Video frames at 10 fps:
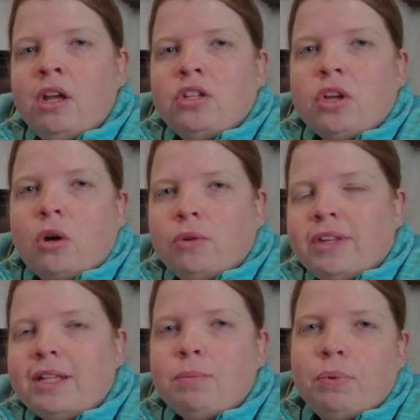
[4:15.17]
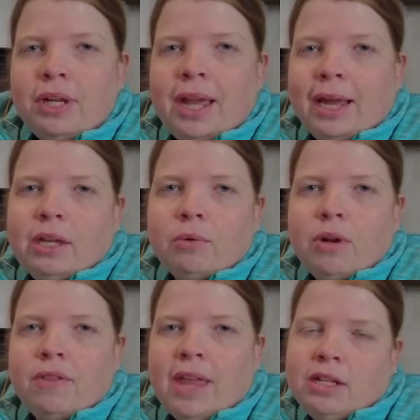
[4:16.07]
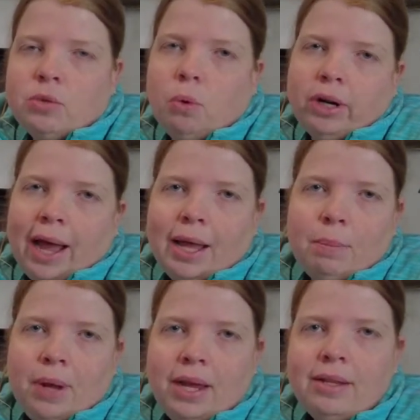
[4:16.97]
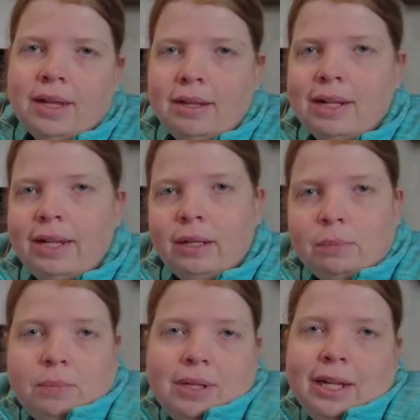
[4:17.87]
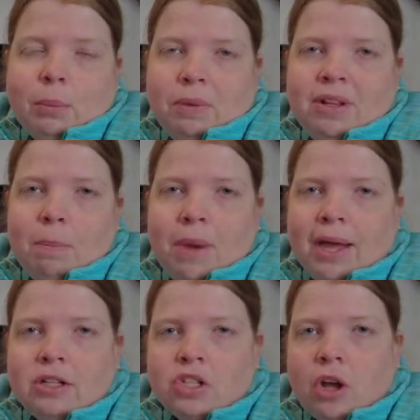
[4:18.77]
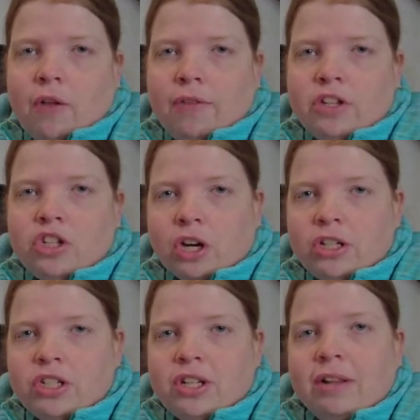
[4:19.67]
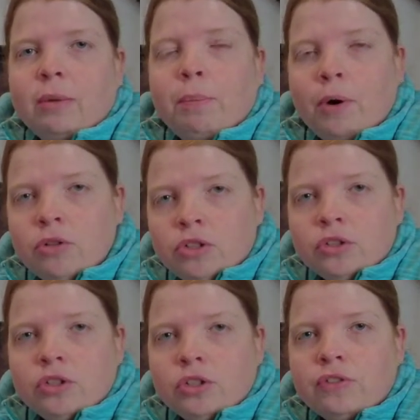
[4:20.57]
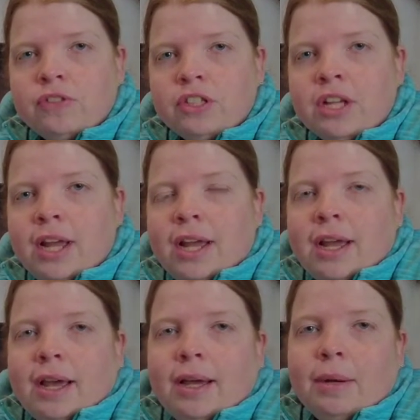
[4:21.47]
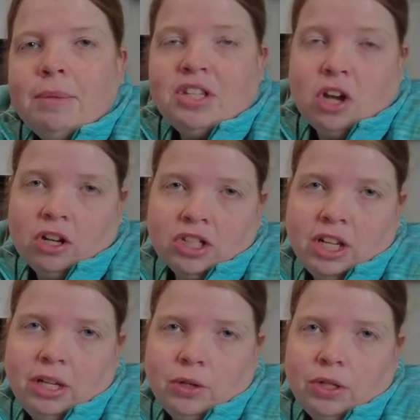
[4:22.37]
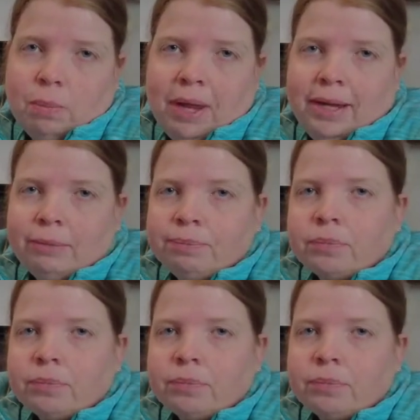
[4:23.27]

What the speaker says: So that's pretty accurate. That's what I paid. It little bit depends on the charges that the Postal Service is asking you to pay.